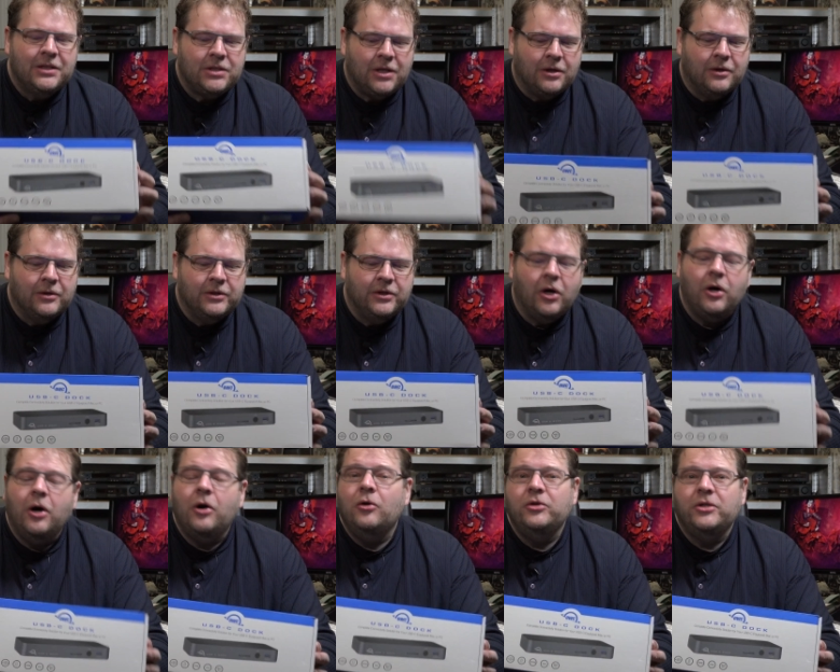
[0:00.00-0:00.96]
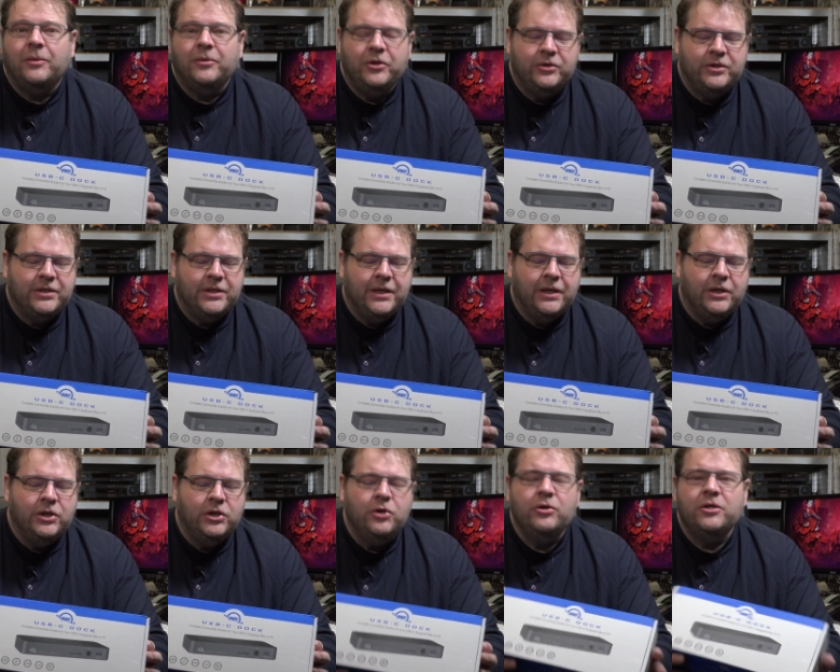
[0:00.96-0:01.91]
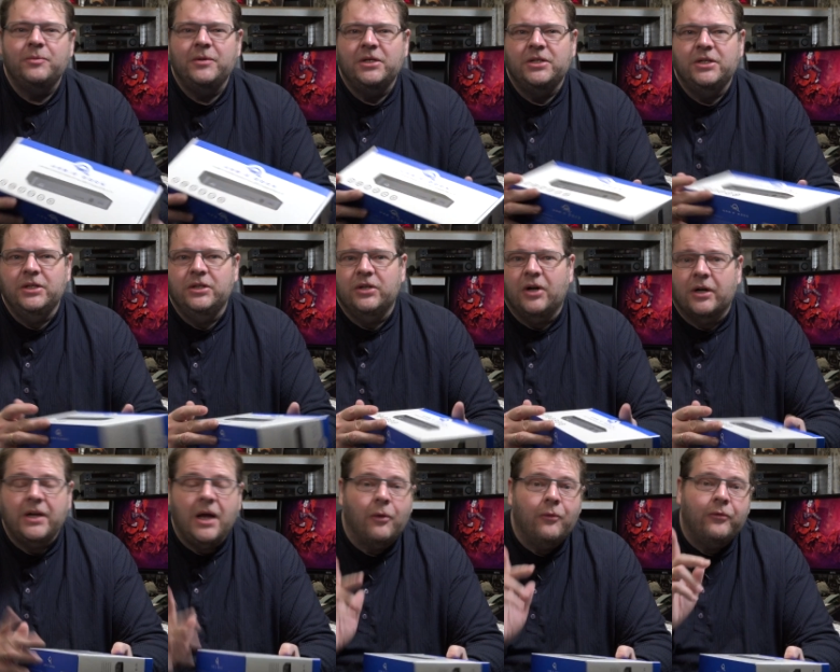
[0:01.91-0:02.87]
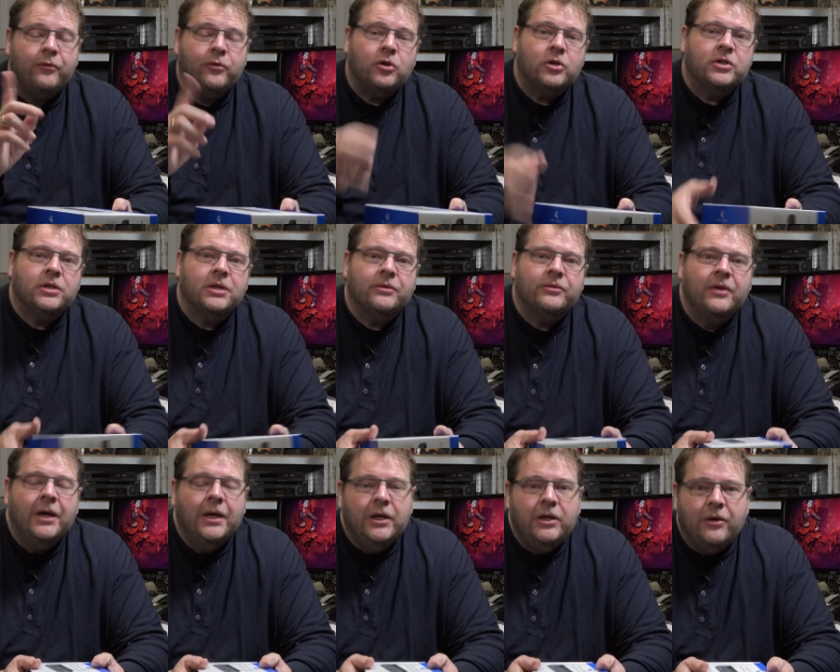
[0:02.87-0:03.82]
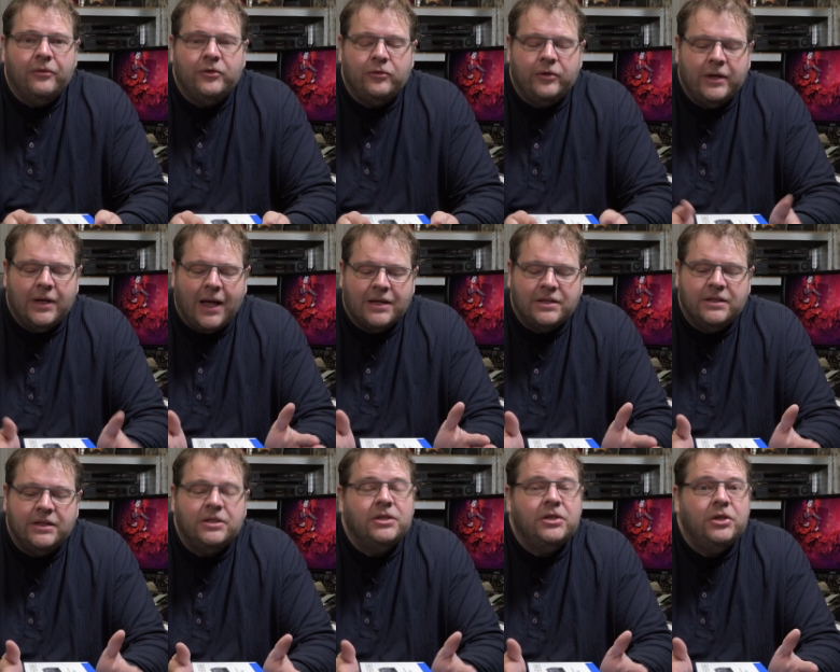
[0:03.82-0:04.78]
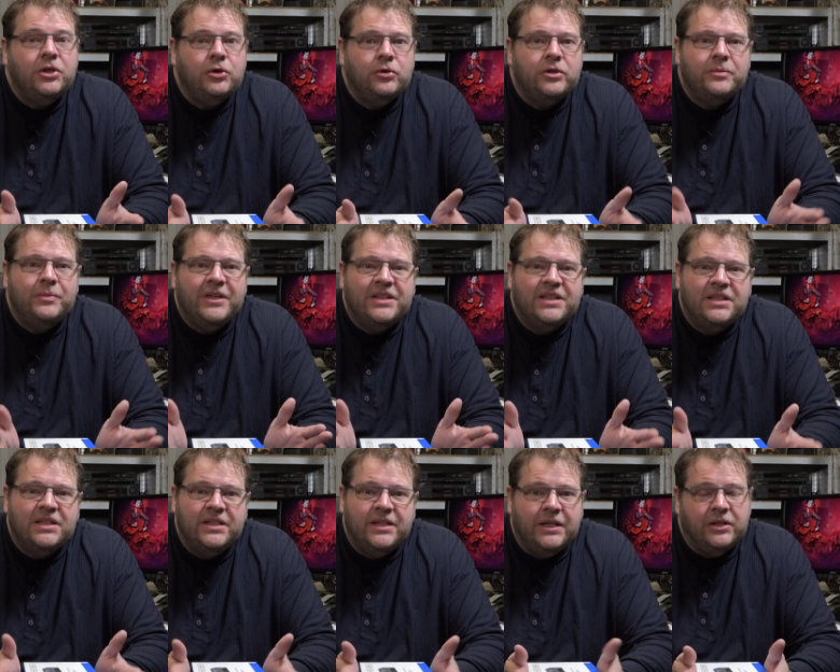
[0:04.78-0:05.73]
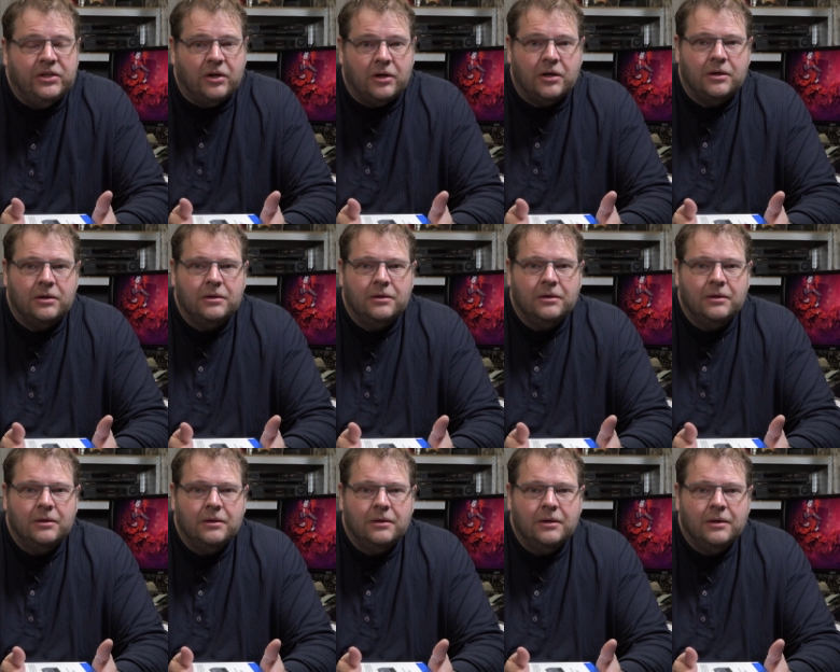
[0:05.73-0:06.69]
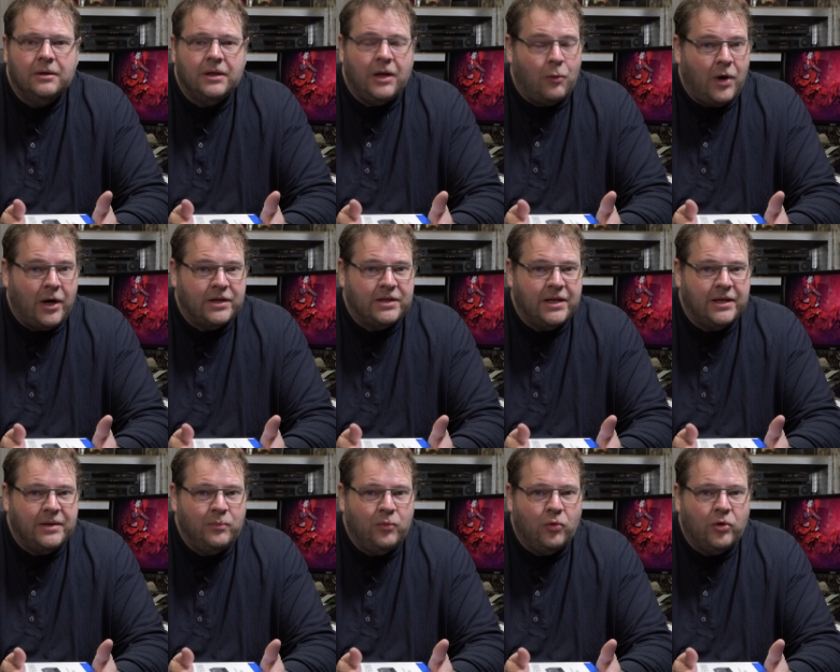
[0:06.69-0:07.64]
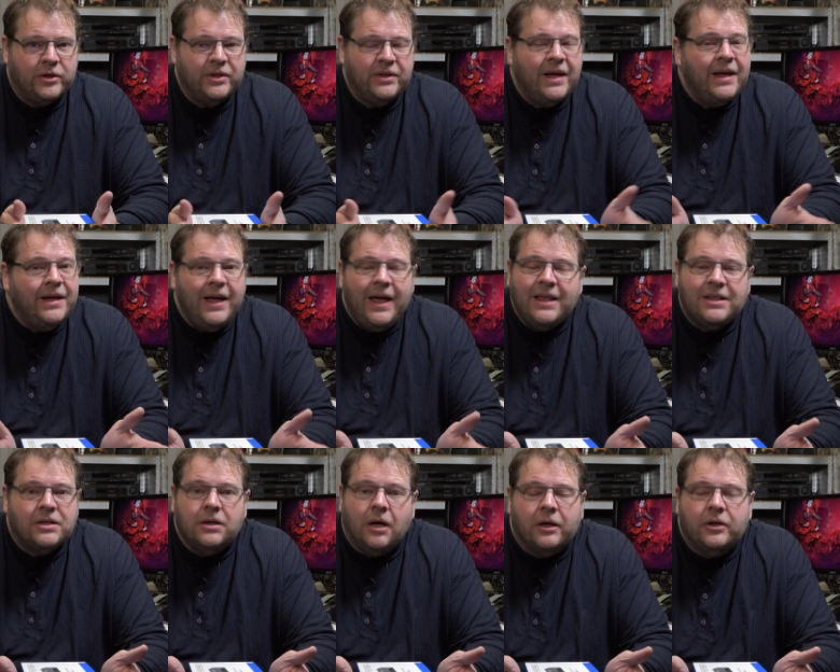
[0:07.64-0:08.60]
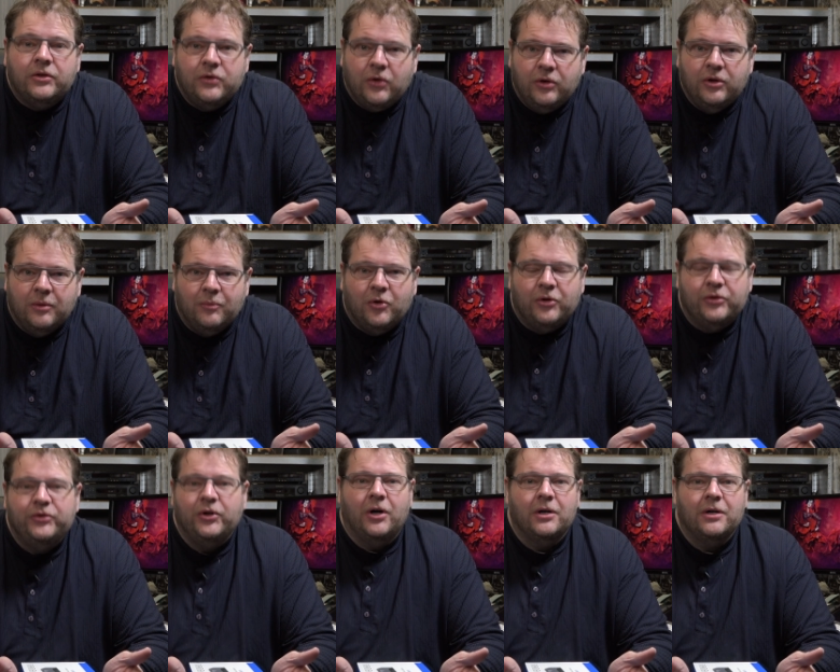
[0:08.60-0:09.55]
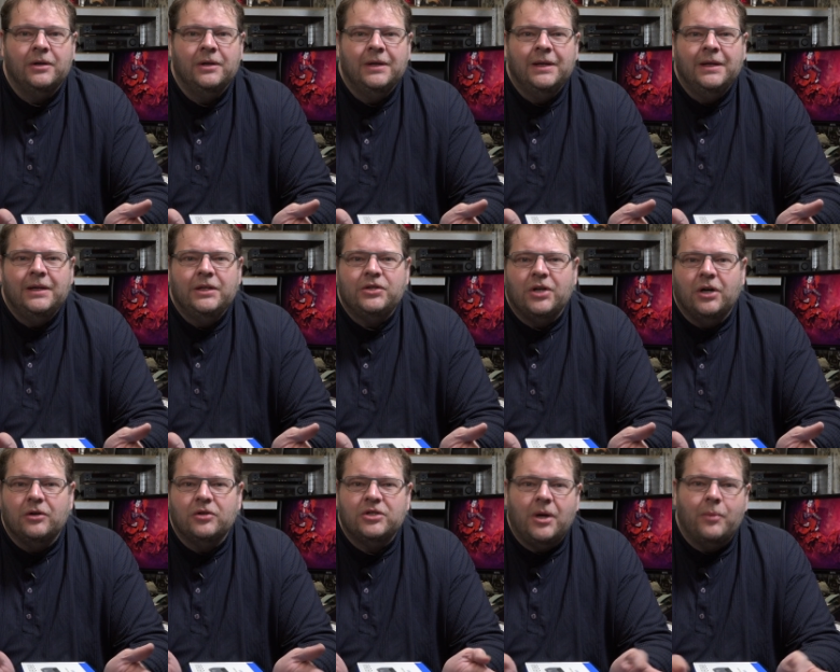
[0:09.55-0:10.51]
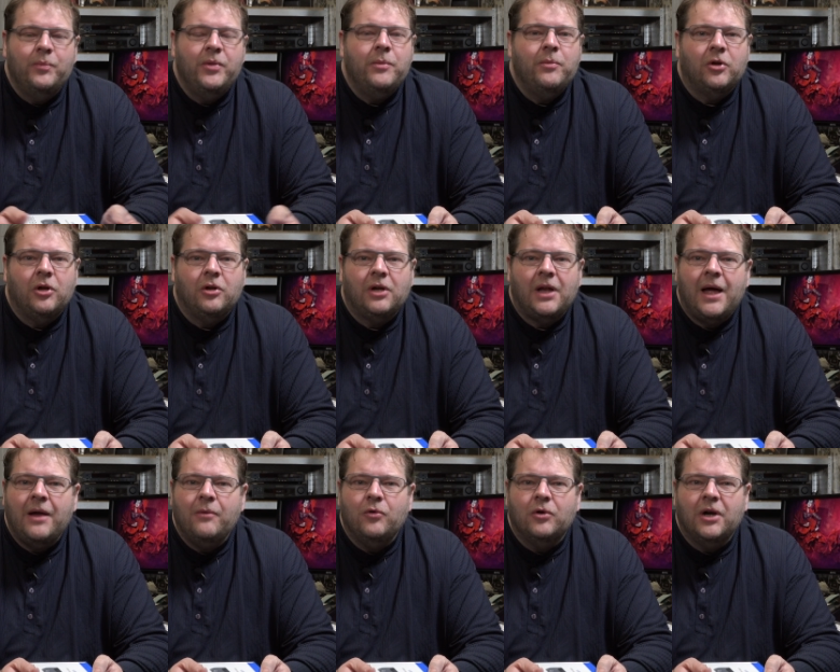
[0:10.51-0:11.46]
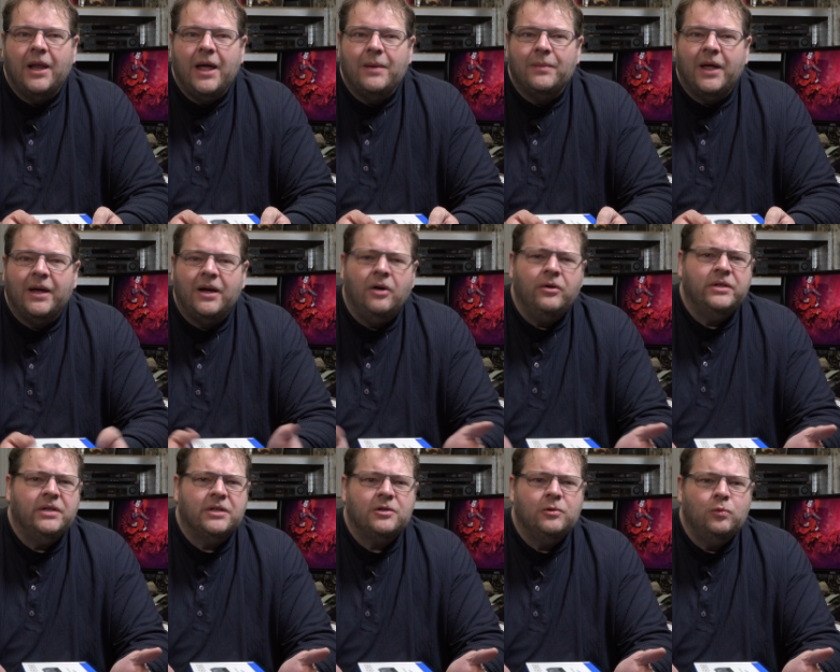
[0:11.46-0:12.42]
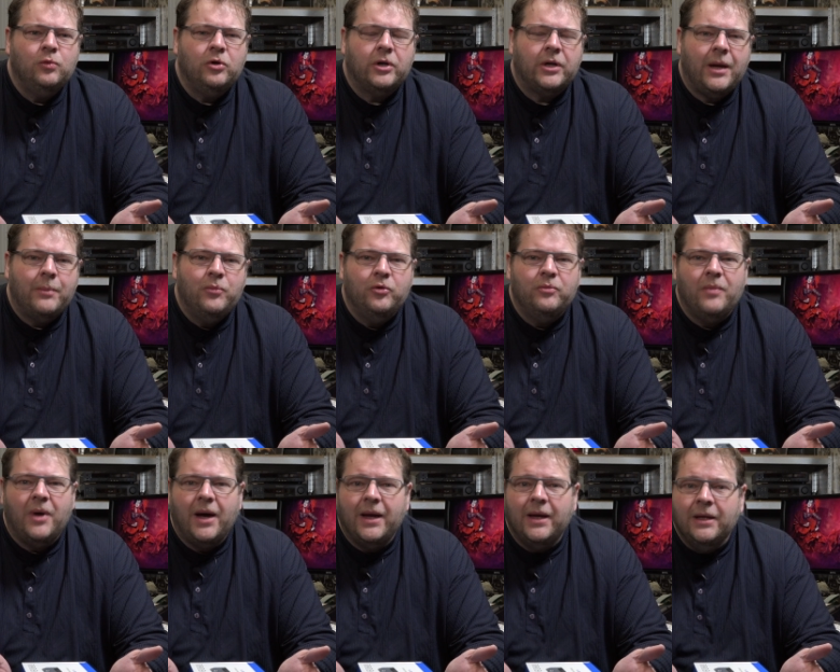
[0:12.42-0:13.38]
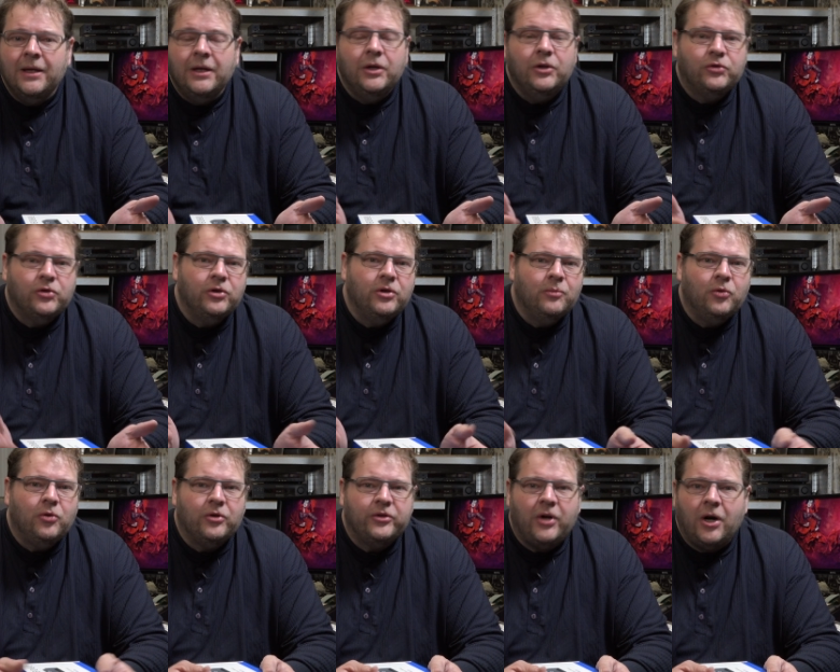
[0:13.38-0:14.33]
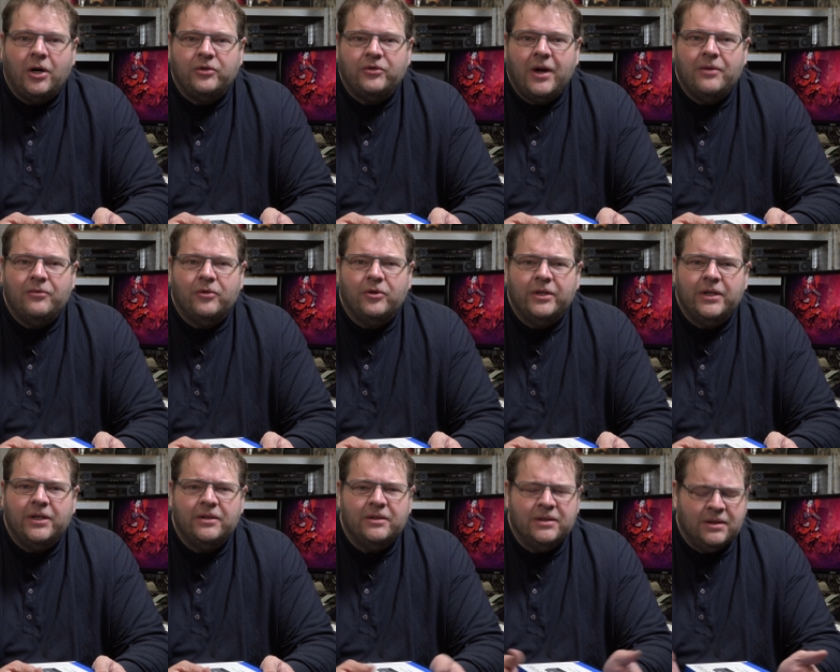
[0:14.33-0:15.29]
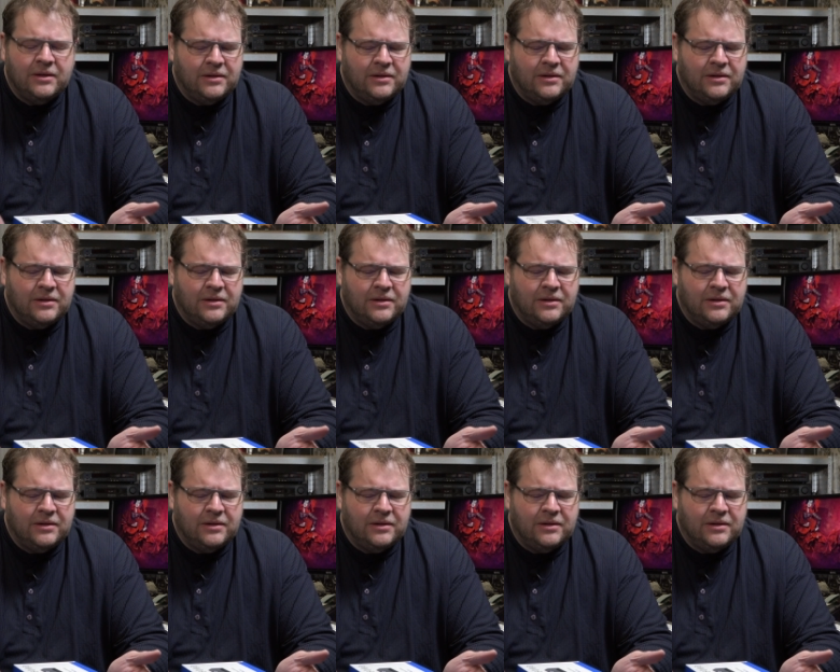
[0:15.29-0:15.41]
So, the OWC USB-C dock. Now, first off, you have to realize this is a USB-C dock. Now, why is that important? It's not a Thunderbolt dock. So, some people online will claim like, oh, it doesn't work. I put my Thunderbolt hard drive on here.